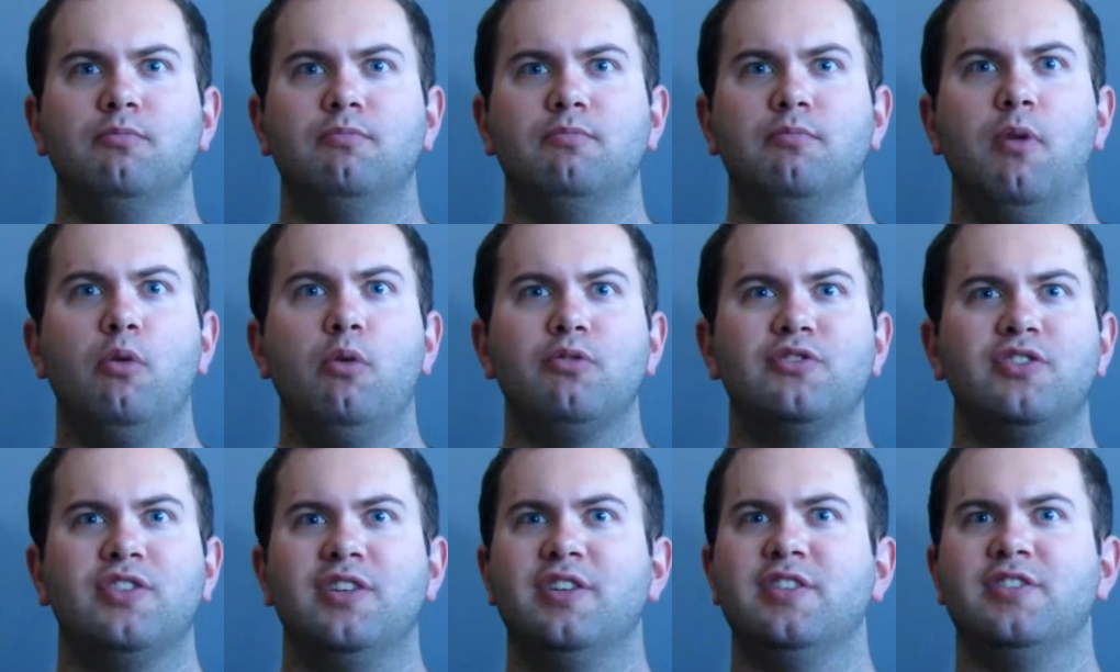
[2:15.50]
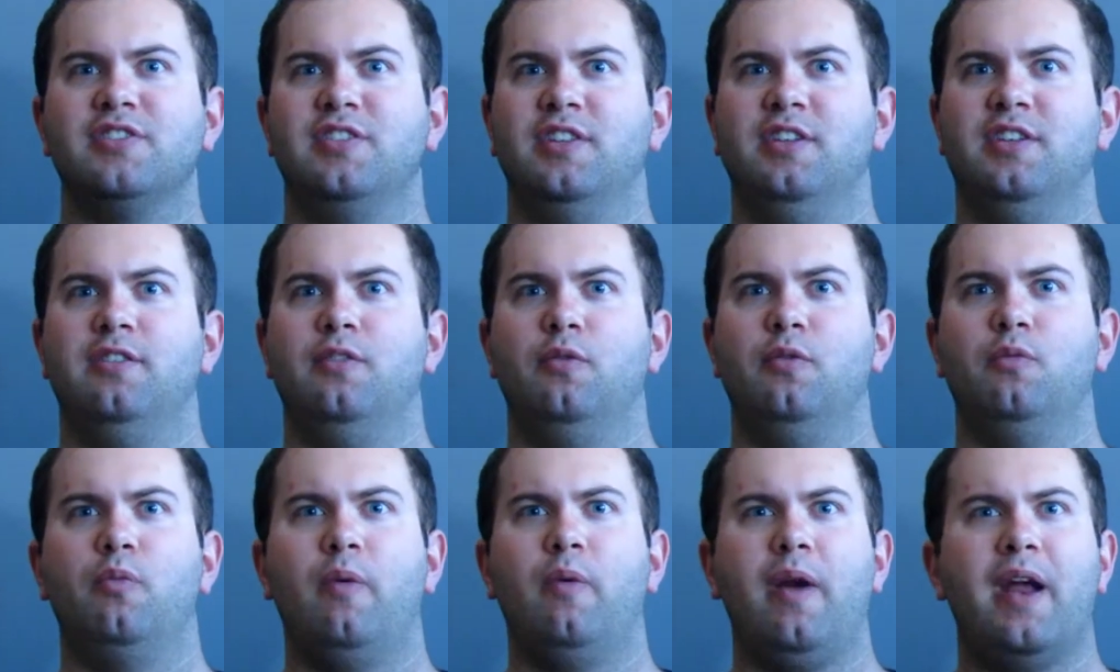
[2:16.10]
Moses,
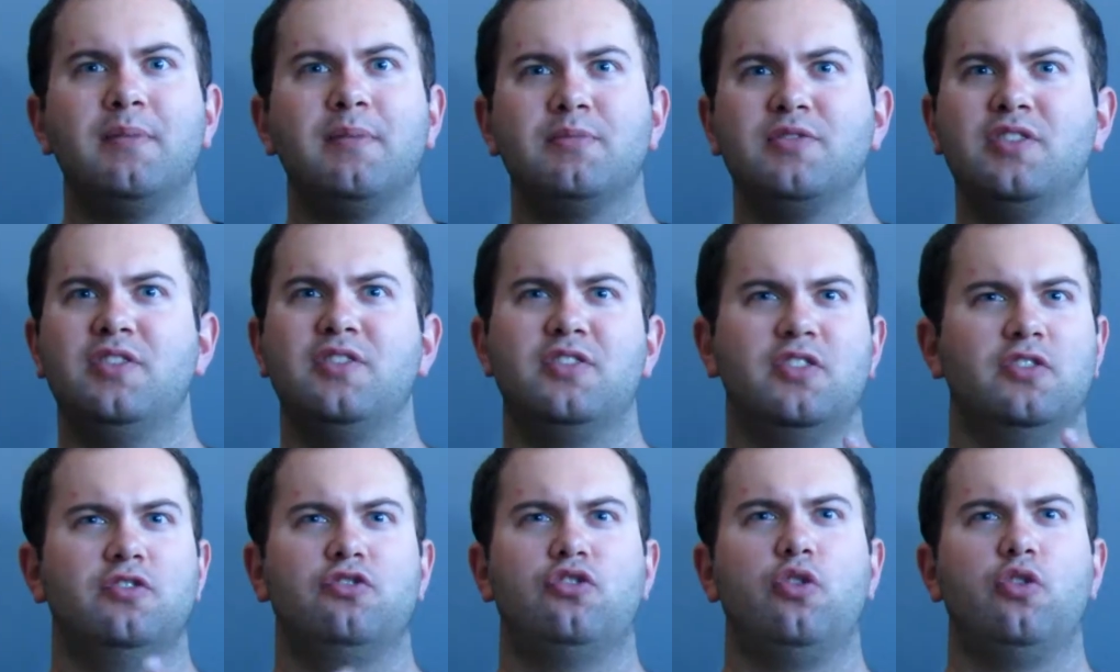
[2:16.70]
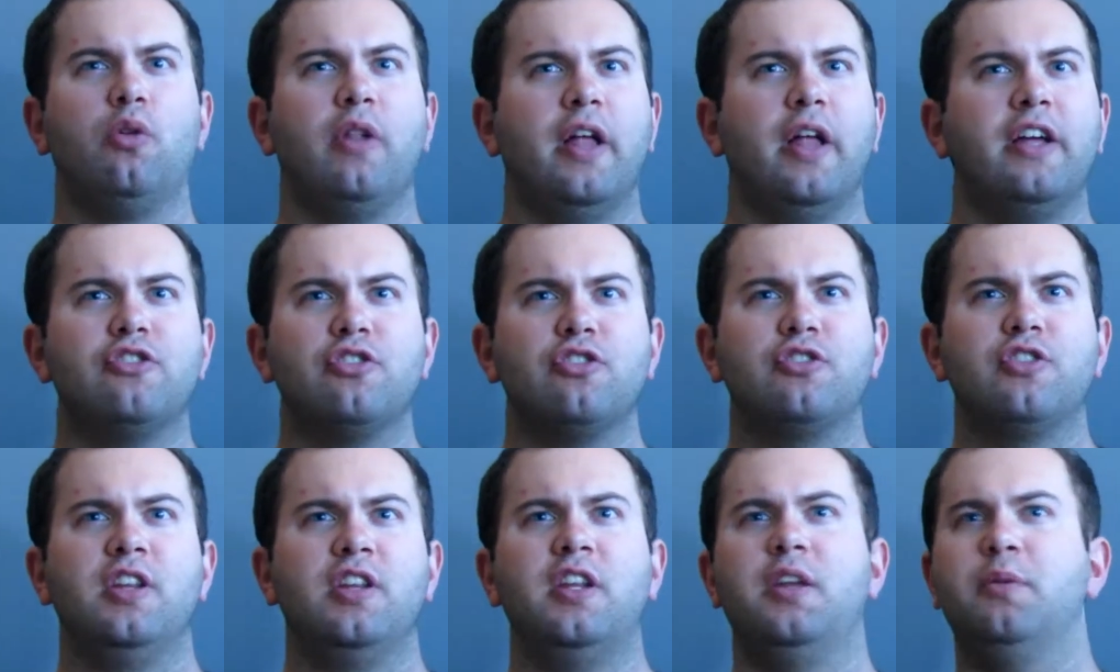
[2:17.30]
and Ramses as Joel
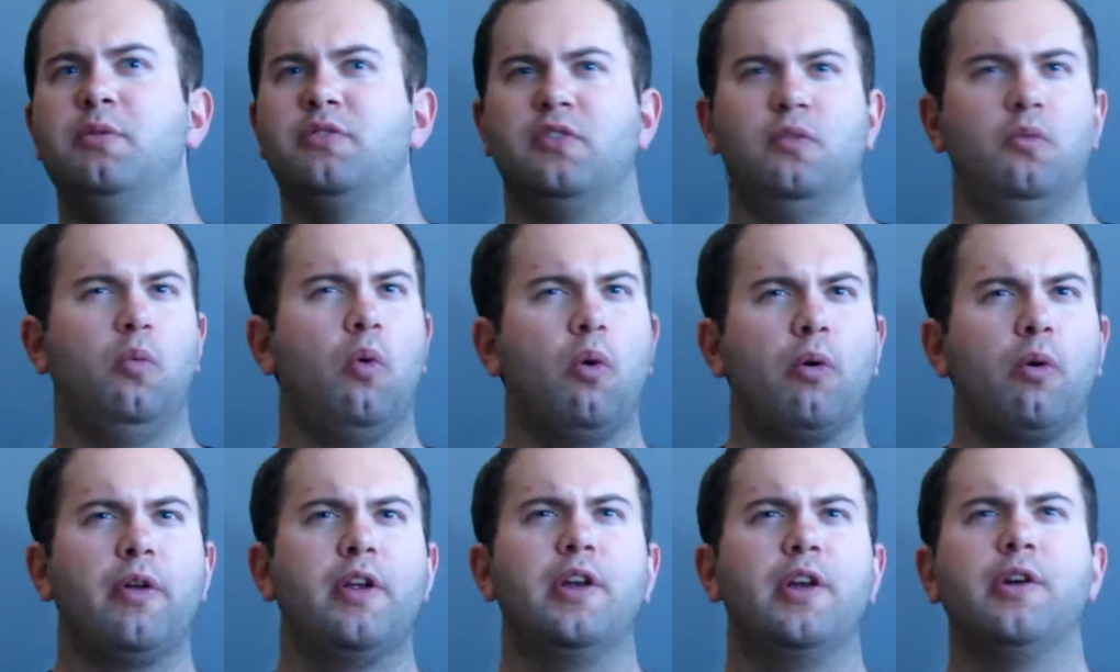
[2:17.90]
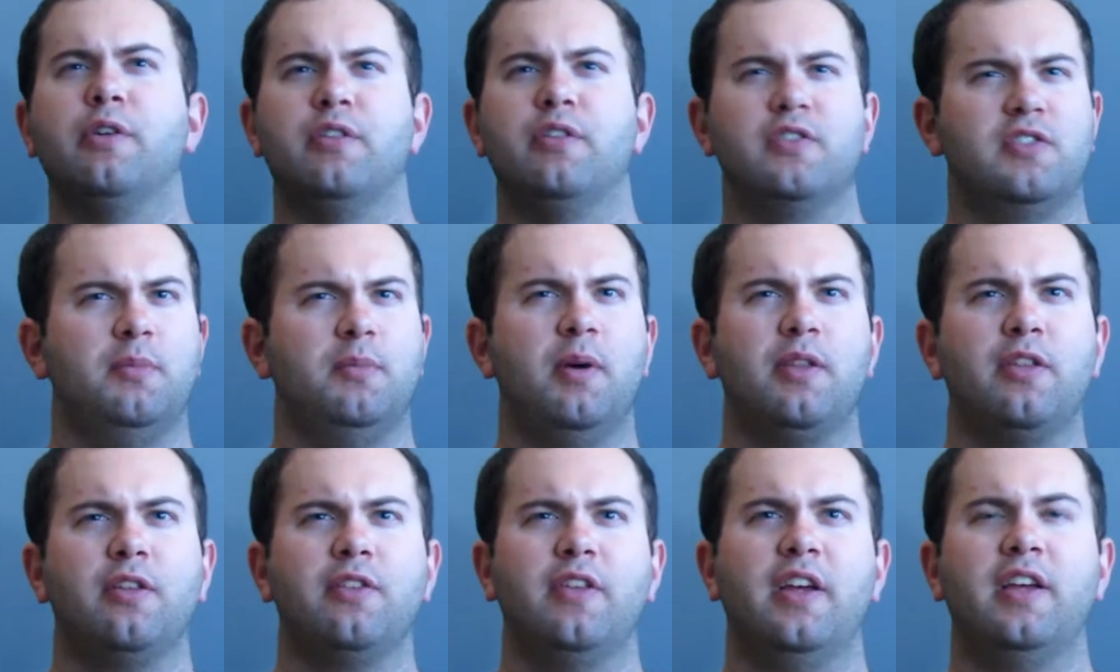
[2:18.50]
Edgerton. He was in Warrior and some
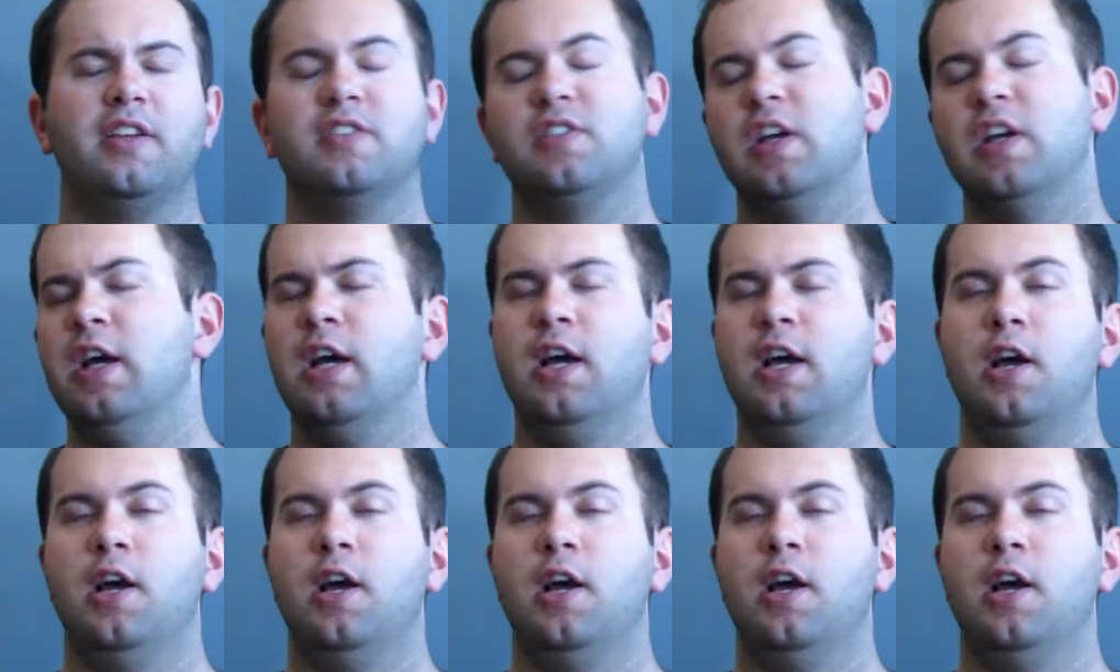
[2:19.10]
other things.